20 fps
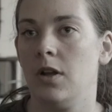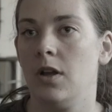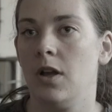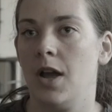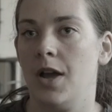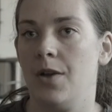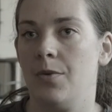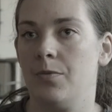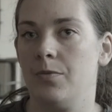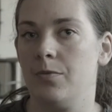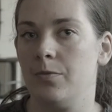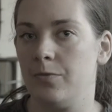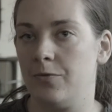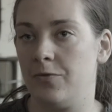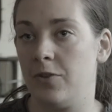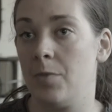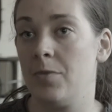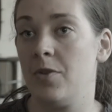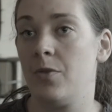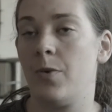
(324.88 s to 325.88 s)
And
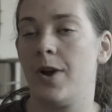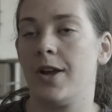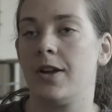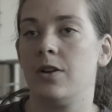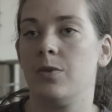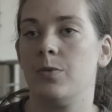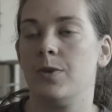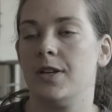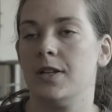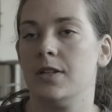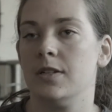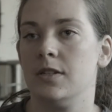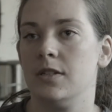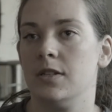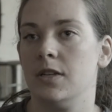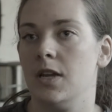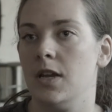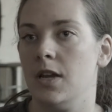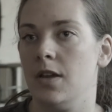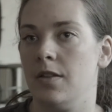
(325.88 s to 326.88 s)
from the record we can
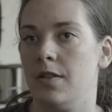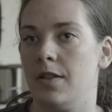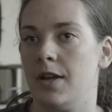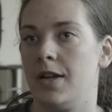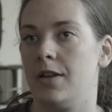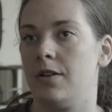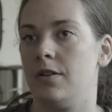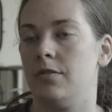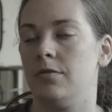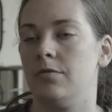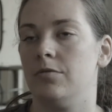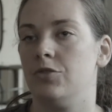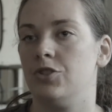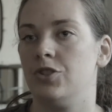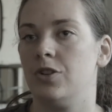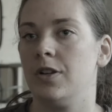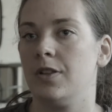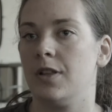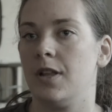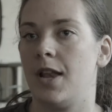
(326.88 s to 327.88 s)
see that
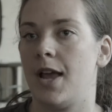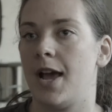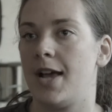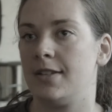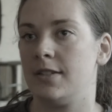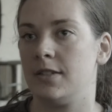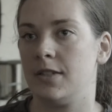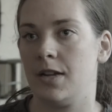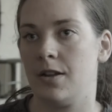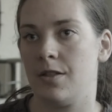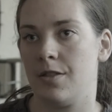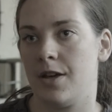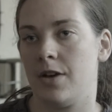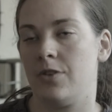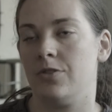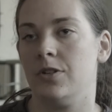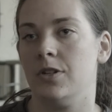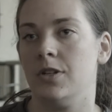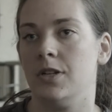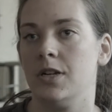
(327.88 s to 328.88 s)
during the last
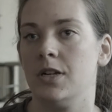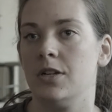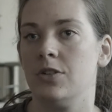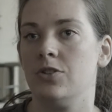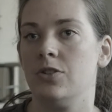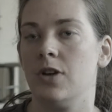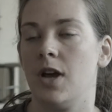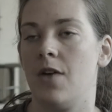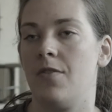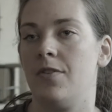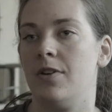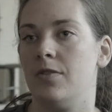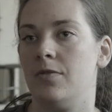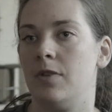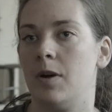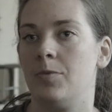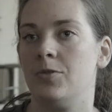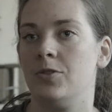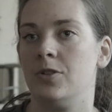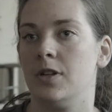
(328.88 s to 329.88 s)
10,000 years you have an
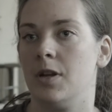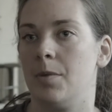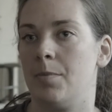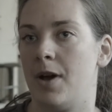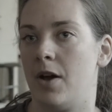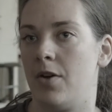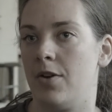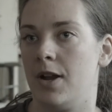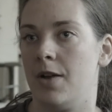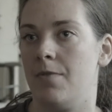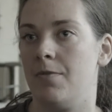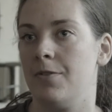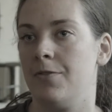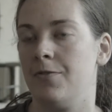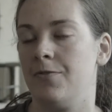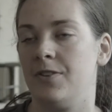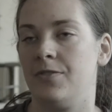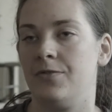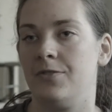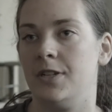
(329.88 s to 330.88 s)
eruption about every
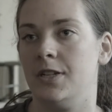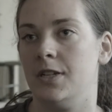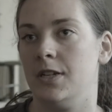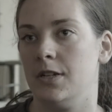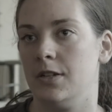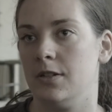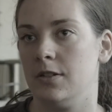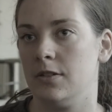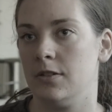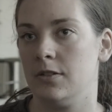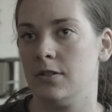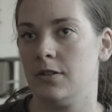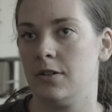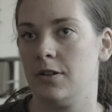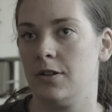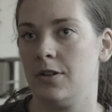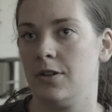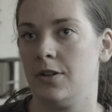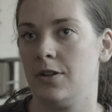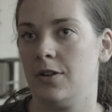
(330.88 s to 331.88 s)
50 years,
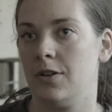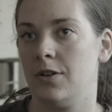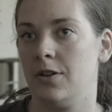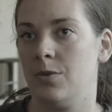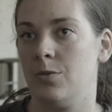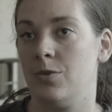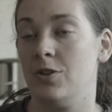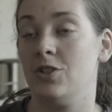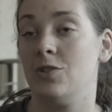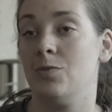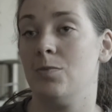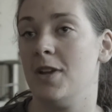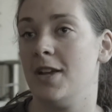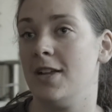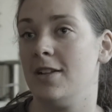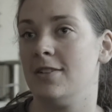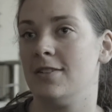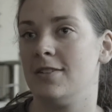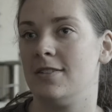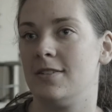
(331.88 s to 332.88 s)
which
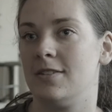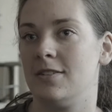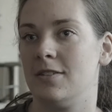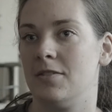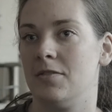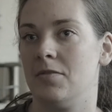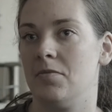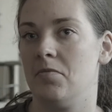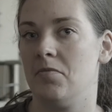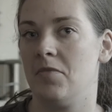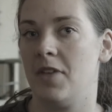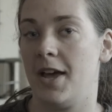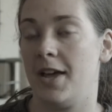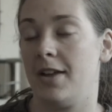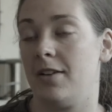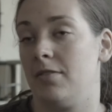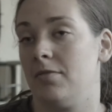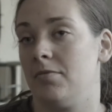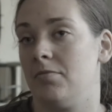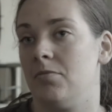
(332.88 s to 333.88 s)
means that
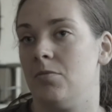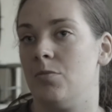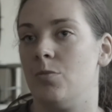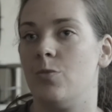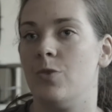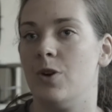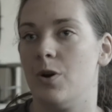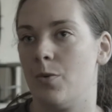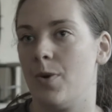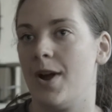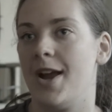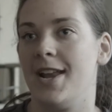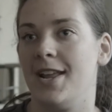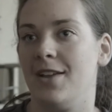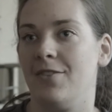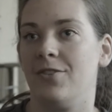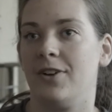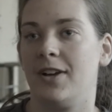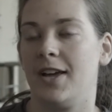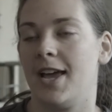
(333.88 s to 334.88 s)
we're waiting
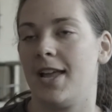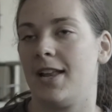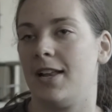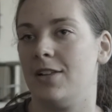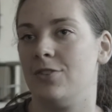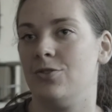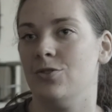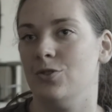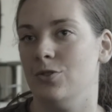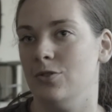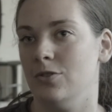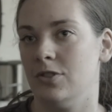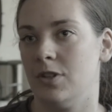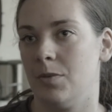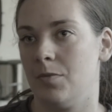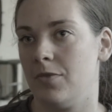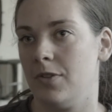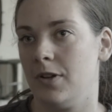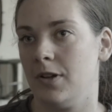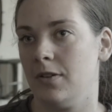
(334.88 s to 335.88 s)
for Katla to do
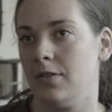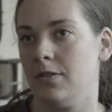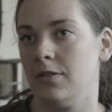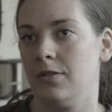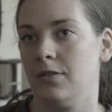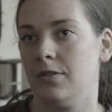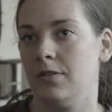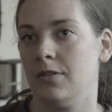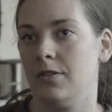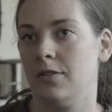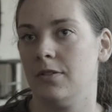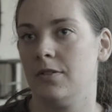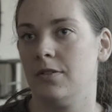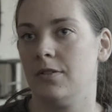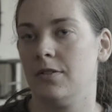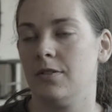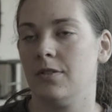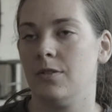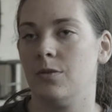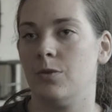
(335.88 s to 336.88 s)
something.
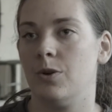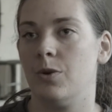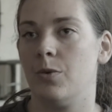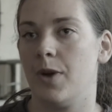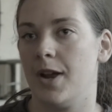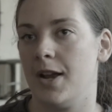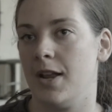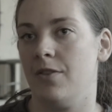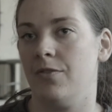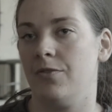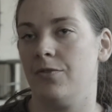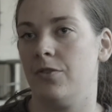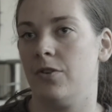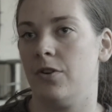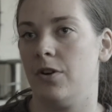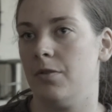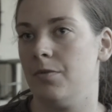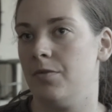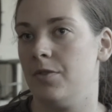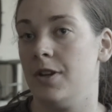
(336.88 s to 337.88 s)
We're waiting
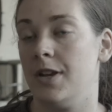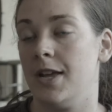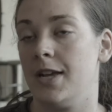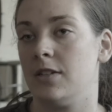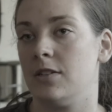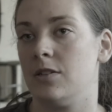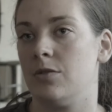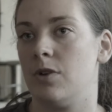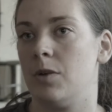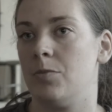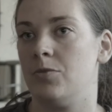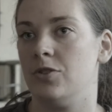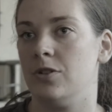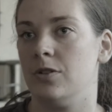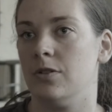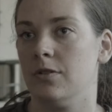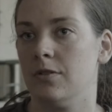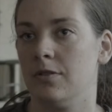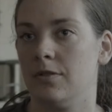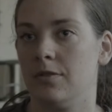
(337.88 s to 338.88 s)
for the next eruption.